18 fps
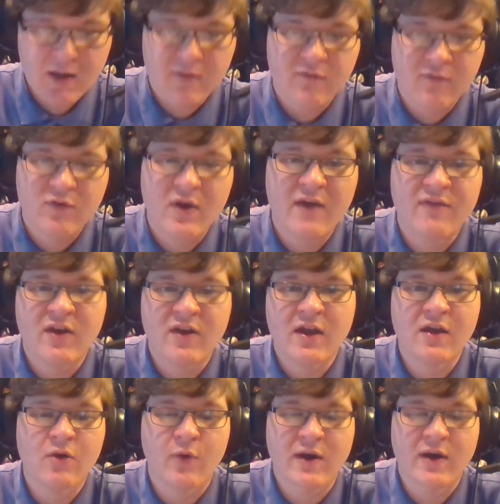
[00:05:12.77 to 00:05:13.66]
If you have
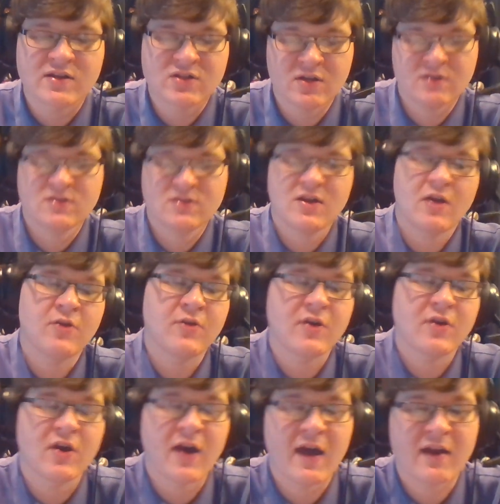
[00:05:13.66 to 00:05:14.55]
any questions, you
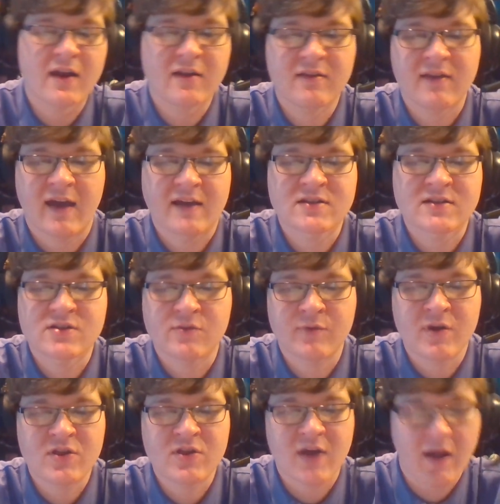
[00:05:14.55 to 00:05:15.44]
can go ahead and text and
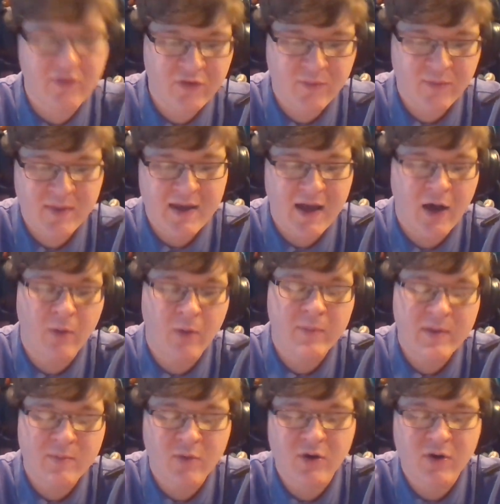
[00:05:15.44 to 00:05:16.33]
reach out to me. I'll
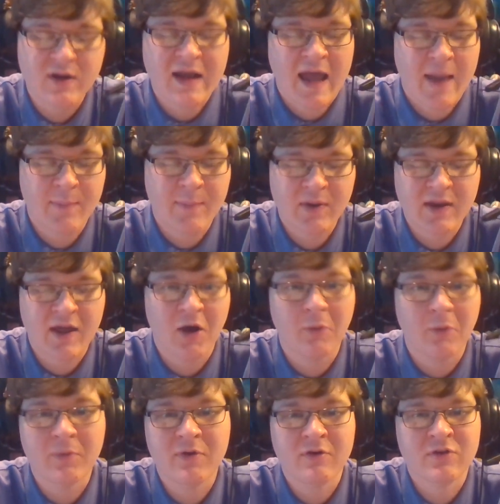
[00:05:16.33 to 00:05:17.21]
be more than happy to
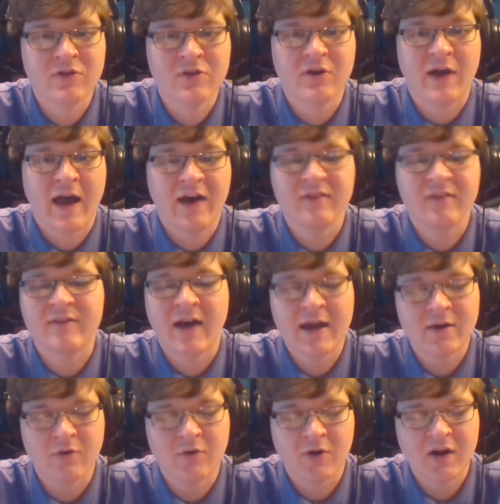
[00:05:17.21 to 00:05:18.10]
help you with your
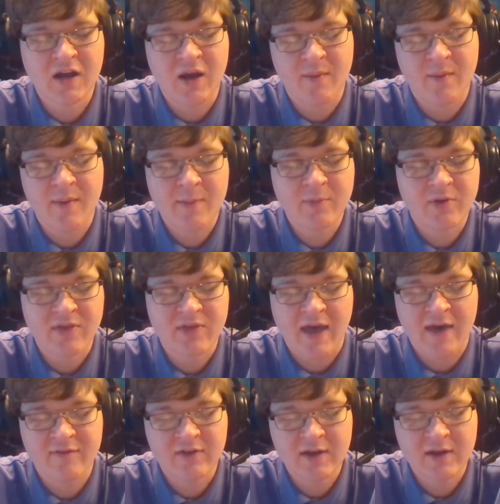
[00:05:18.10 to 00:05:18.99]
outline or come up with
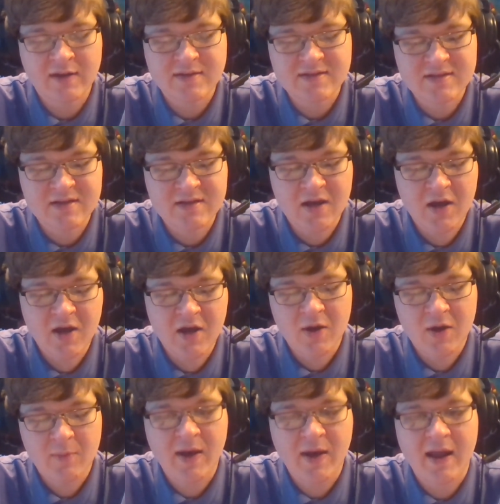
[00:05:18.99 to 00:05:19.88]
evidence.
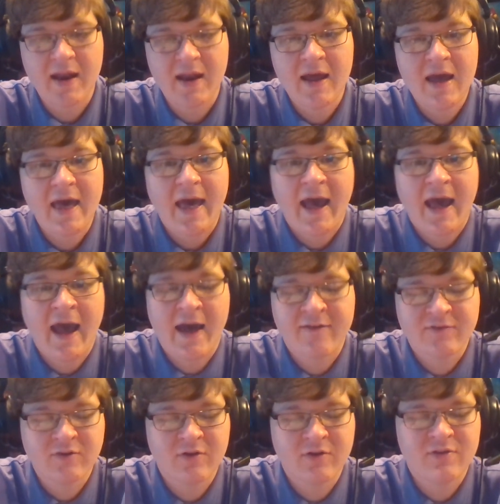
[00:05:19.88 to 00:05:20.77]
But
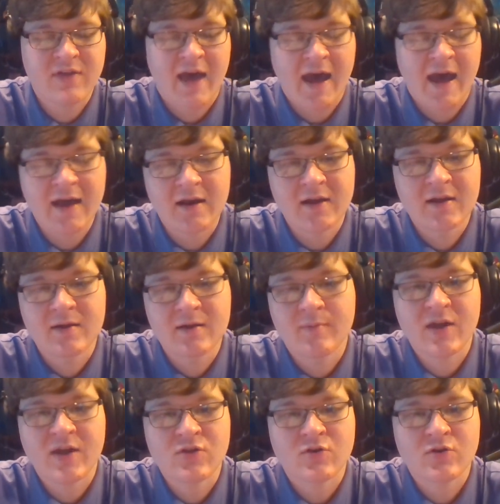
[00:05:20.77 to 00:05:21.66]
after that,
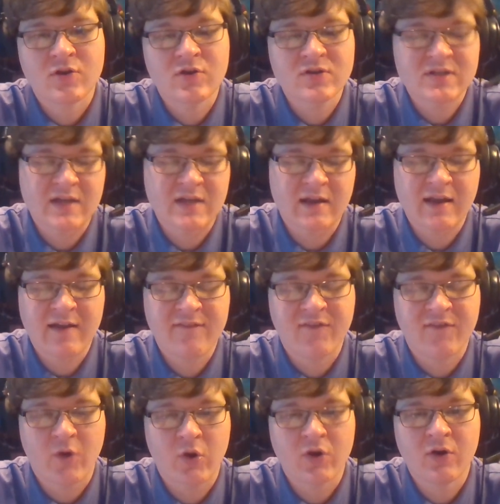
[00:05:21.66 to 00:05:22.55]
make sure you send a
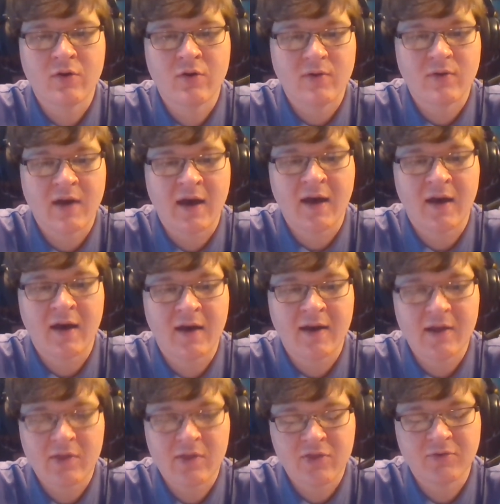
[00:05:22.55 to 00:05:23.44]
photo
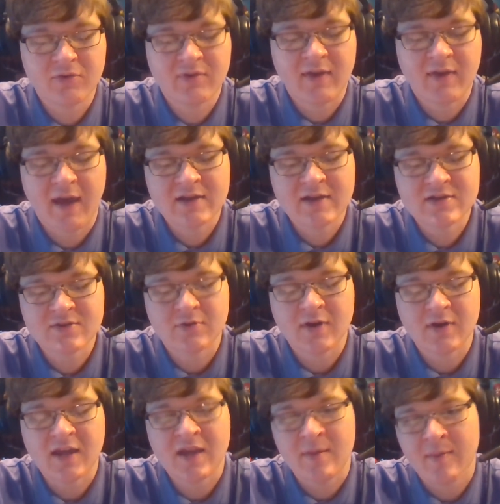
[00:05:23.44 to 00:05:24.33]
through text
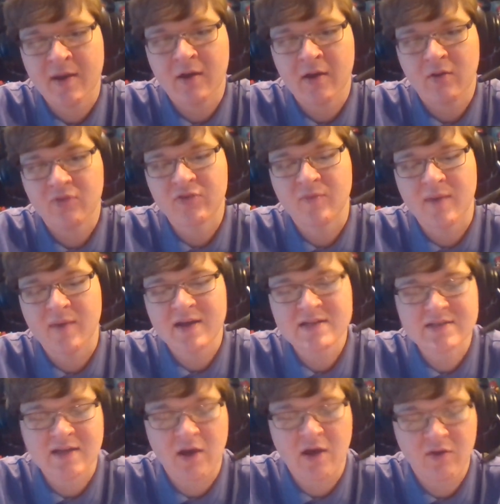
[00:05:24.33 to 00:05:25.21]
or email to
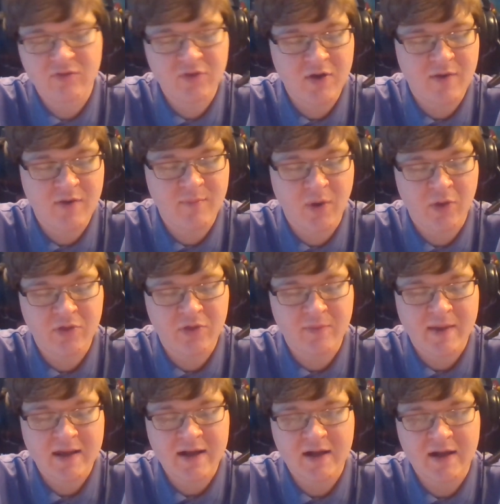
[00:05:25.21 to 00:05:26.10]
myself. You have both of
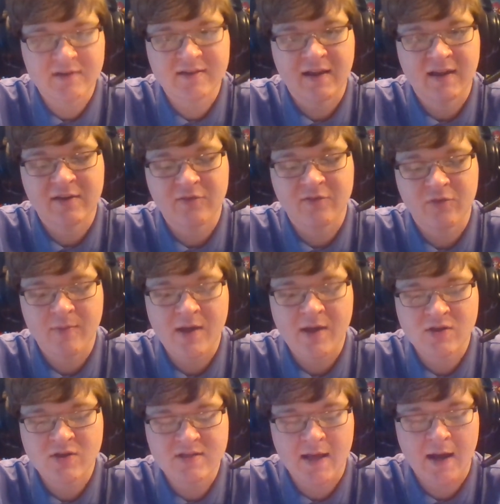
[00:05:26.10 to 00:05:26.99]
my contact
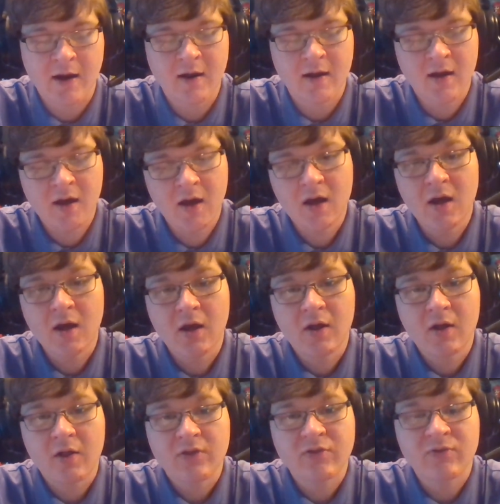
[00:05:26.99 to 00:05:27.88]
informations there.
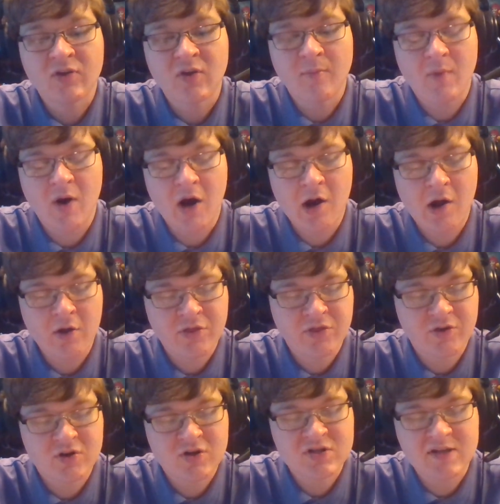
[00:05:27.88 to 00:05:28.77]
Tomorrow,
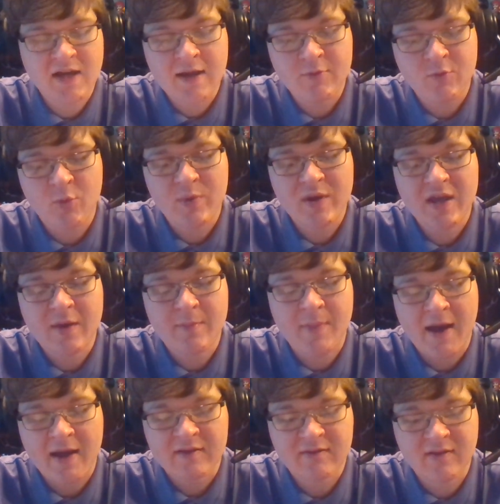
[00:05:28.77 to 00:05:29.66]
Thursday, when we
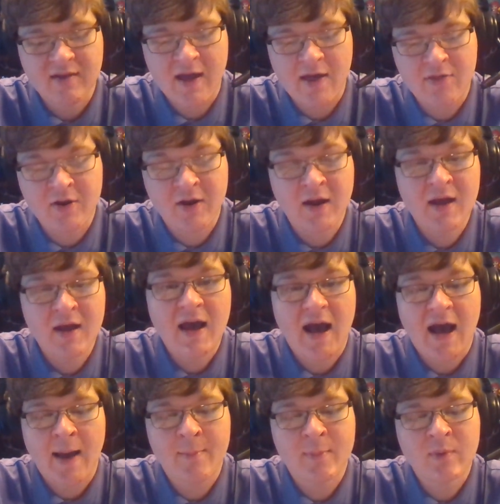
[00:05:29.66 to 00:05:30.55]
get back together,
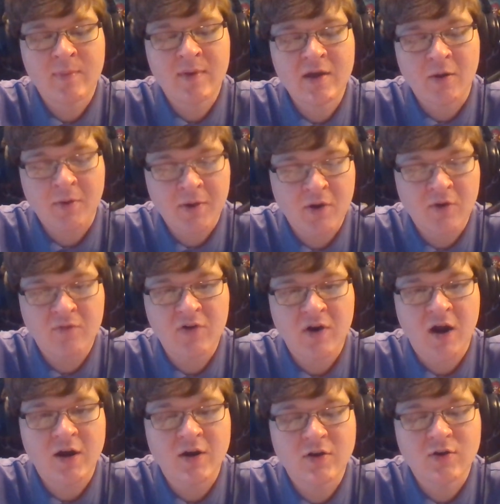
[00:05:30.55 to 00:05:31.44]
I'm going to be going
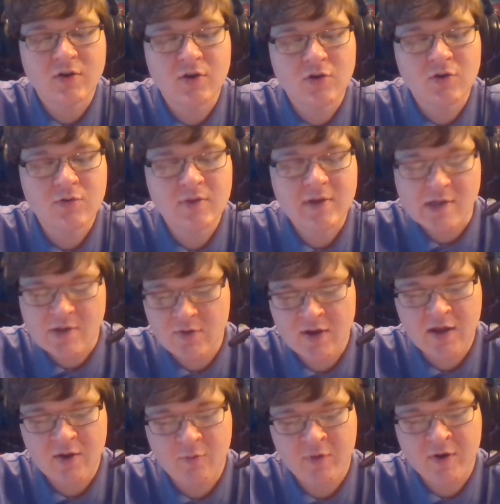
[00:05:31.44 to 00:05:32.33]
over our new
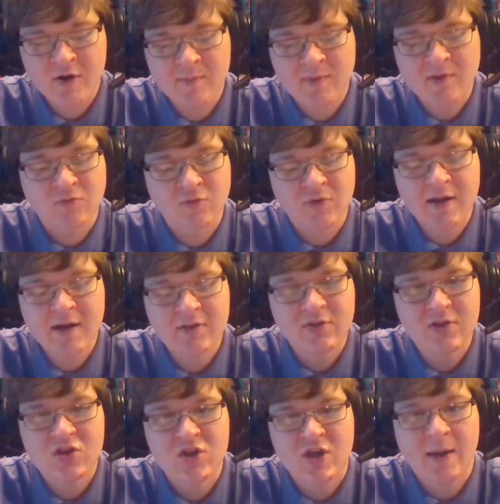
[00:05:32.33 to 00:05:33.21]
unit. We're going to be
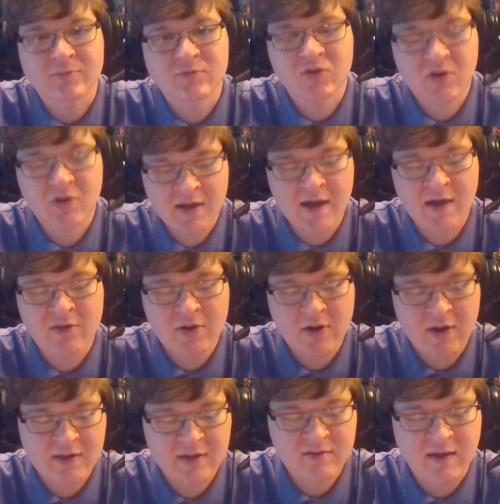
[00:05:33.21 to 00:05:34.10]
reading the chapter
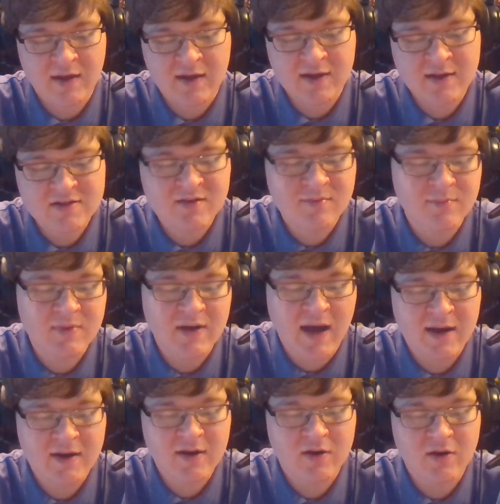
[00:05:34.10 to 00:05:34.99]
together and taking some
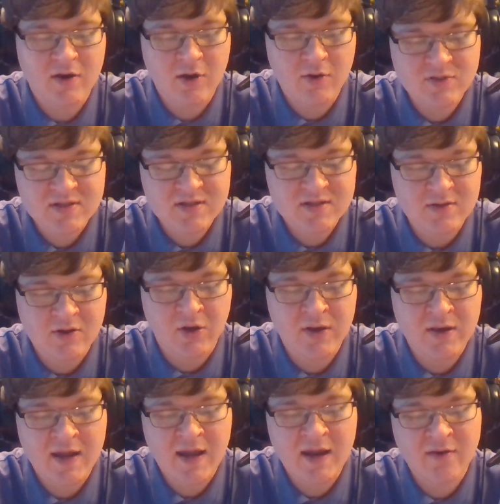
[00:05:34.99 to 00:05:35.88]
guided notes
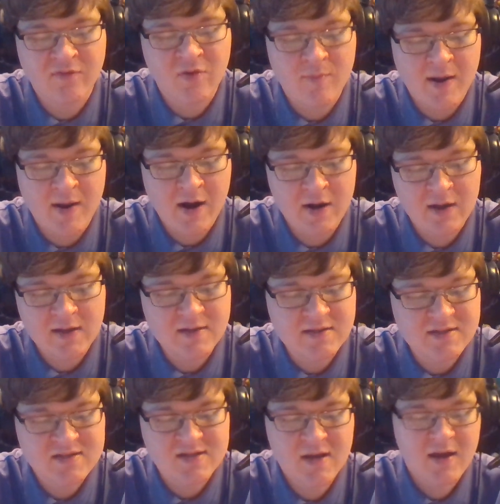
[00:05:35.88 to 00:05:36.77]
on Native
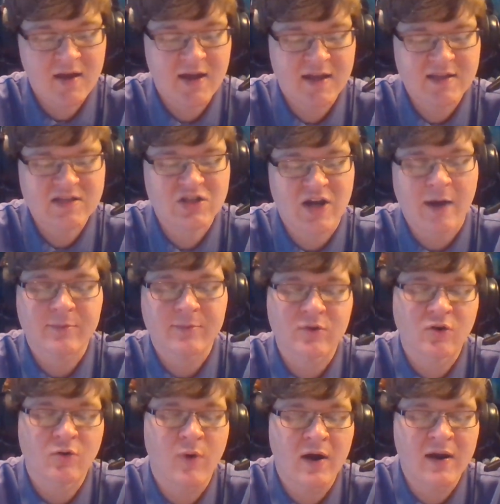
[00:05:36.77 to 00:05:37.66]
Americans. It's
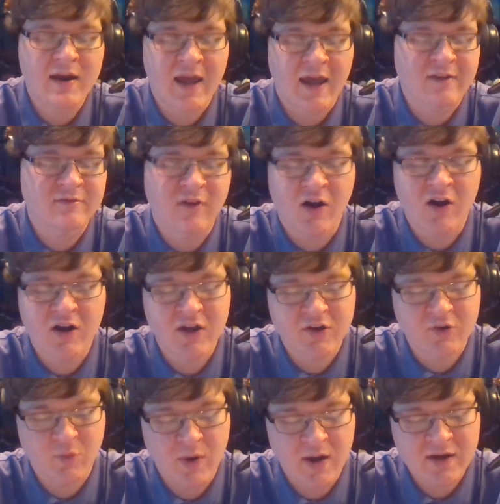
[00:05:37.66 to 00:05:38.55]
chapter 1, A Long
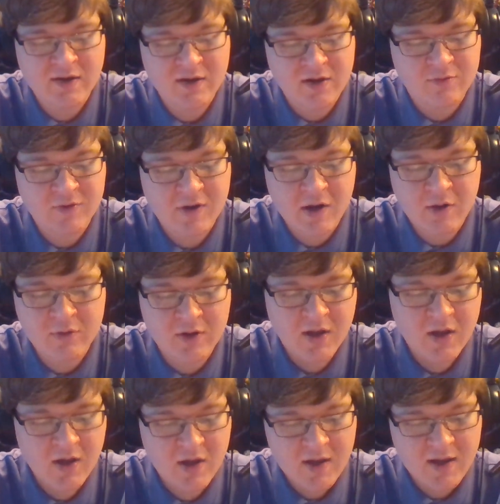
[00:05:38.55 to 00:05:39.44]
and Winding Road.